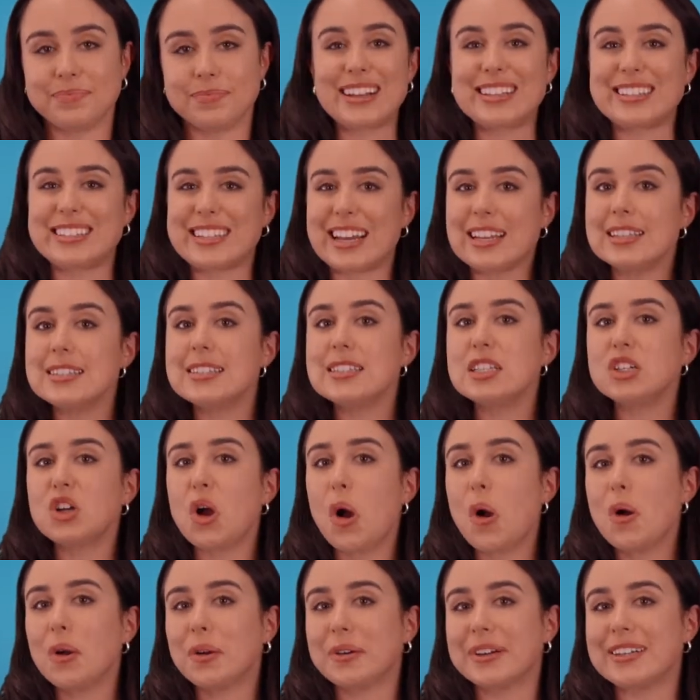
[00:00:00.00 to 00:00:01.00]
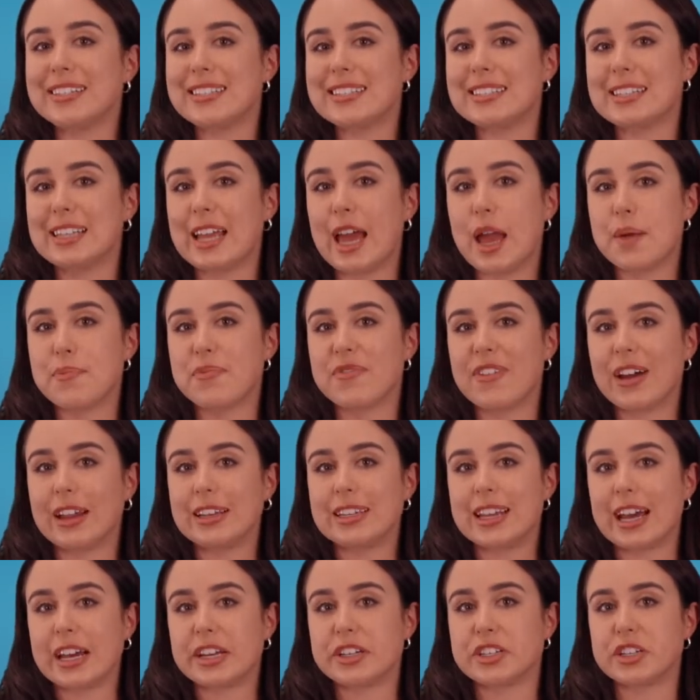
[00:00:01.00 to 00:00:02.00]
Does the concrete slab
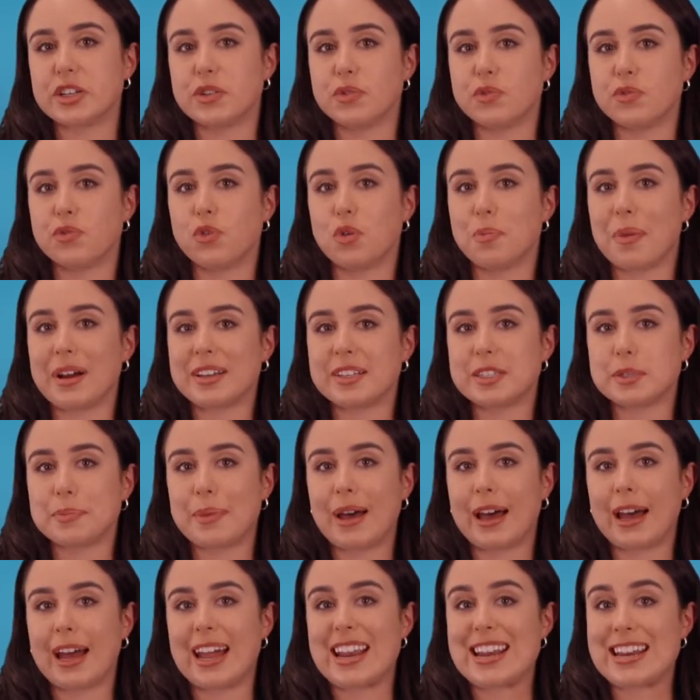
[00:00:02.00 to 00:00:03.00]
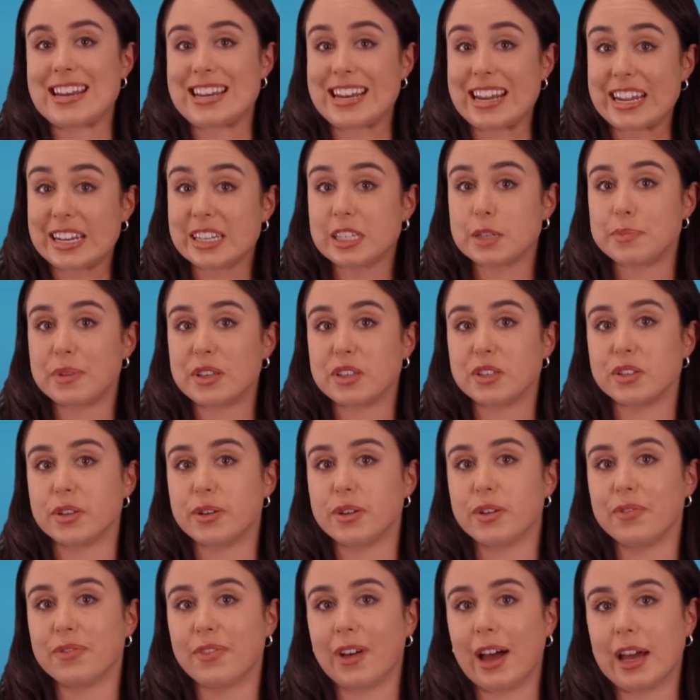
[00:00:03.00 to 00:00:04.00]
foundation for my spa need to be
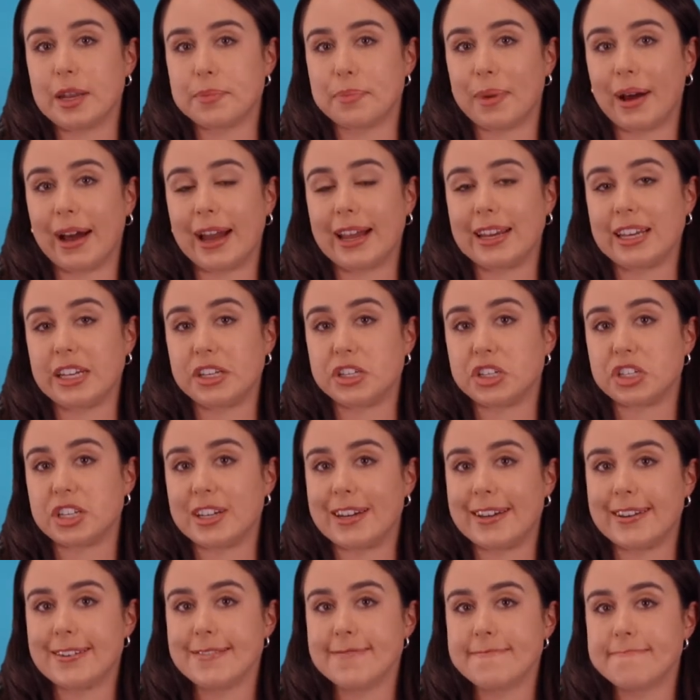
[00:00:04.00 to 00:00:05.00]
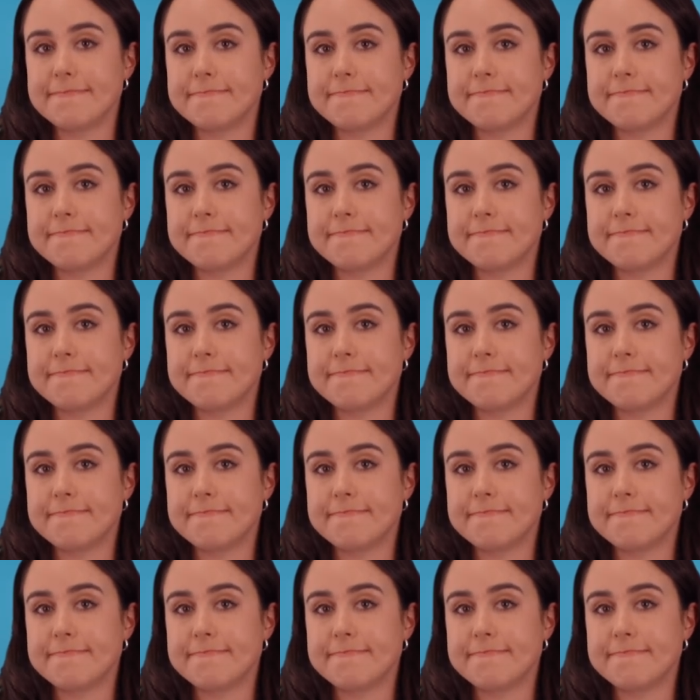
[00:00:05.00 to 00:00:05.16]
certified by an engineer?